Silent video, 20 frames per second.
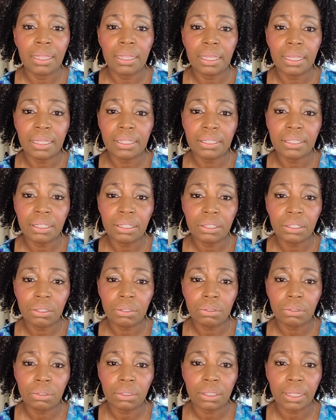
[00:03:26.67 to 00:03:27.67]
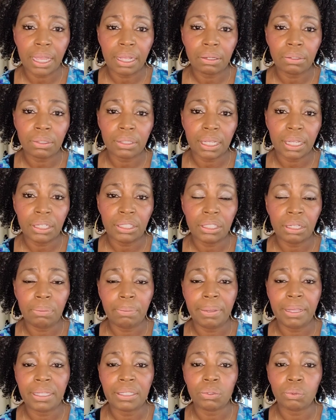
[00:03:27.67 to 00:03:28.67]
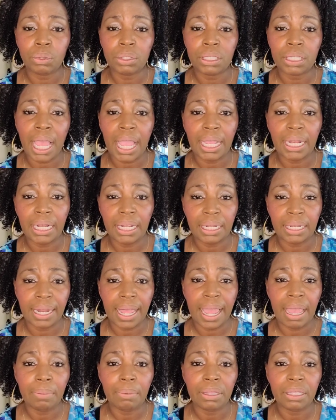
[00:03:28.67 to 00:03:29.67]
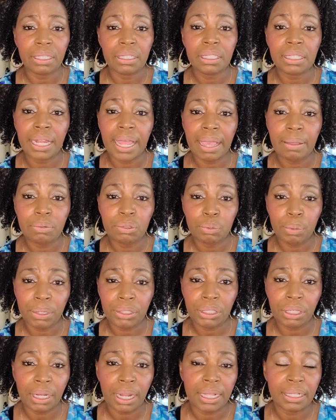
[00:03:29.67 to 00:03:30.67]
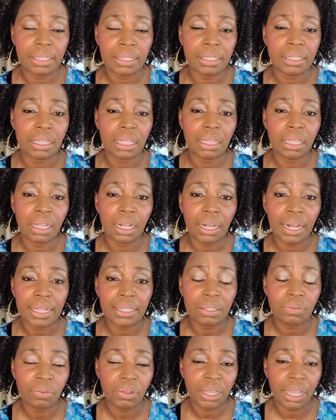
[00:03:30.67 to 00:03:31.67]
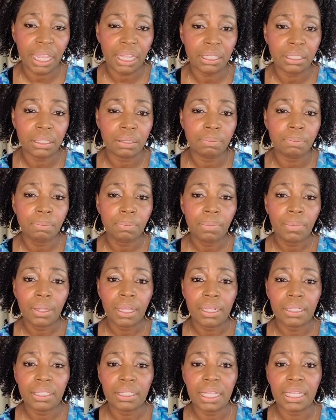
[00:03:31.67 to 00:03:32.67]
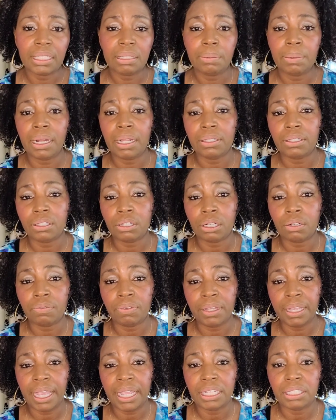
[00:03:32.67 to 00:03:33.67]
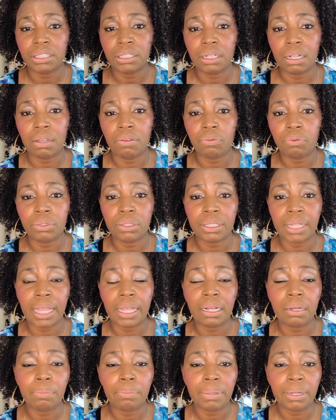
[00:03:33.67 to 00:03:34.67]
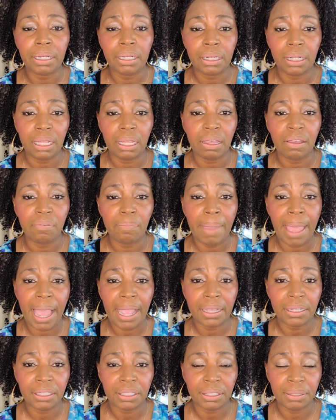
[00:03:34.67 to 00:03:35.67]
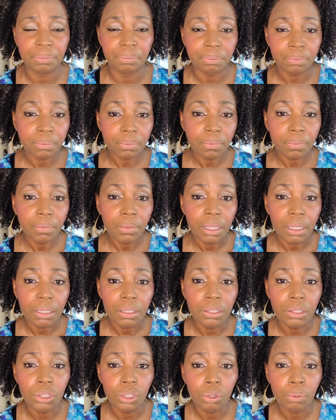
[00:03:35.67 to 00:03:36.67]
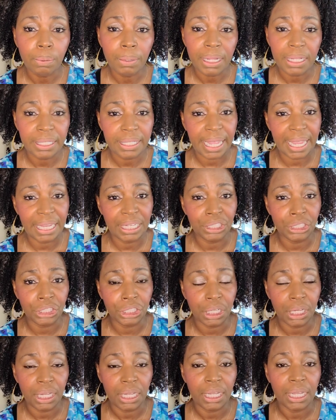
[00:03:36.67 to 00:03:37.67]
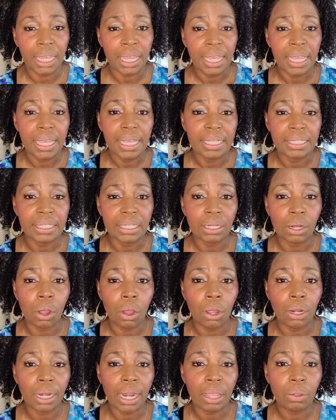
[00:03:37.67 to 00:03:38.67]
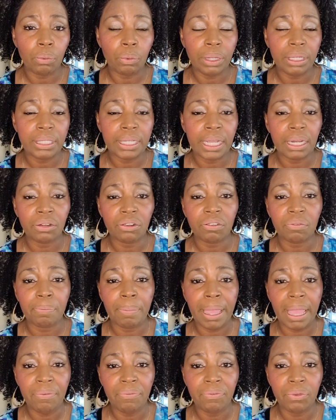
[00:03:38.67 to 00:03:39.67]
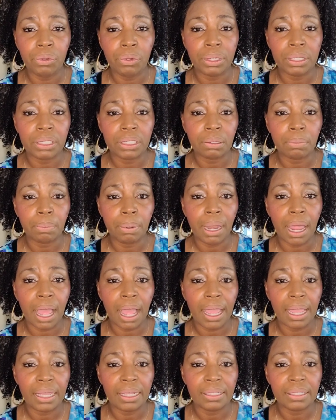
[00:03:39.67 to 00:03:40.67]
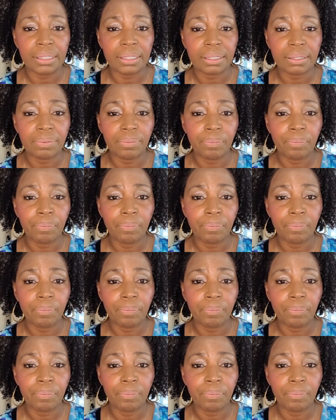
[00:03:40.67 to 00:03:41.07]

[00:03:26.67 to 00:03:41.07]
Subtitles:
The Institute Cycles HTP is a recycling lab, and this lab specializes in the classification, assessment, and certification of recyclability of packaging. Zooplus AG is an online retailer of pet food and supplies.